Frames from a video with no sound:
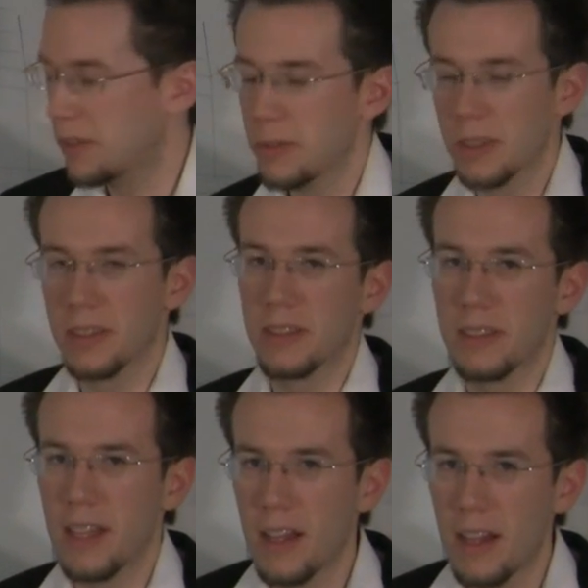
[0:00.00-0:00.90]
You will
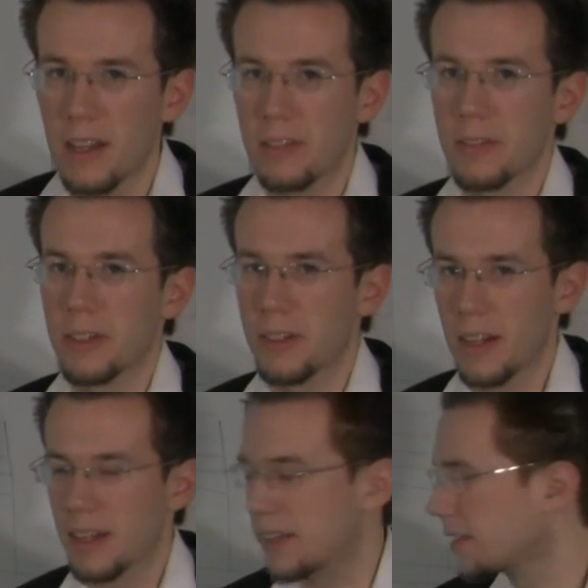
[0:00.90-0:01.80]
not
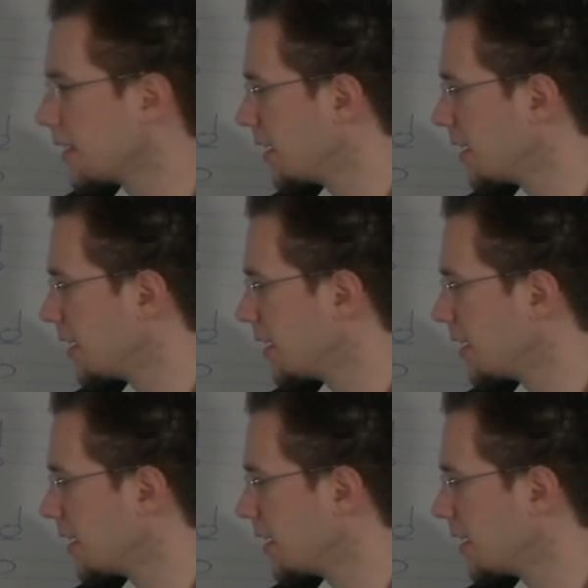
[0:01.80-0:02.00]
regret it.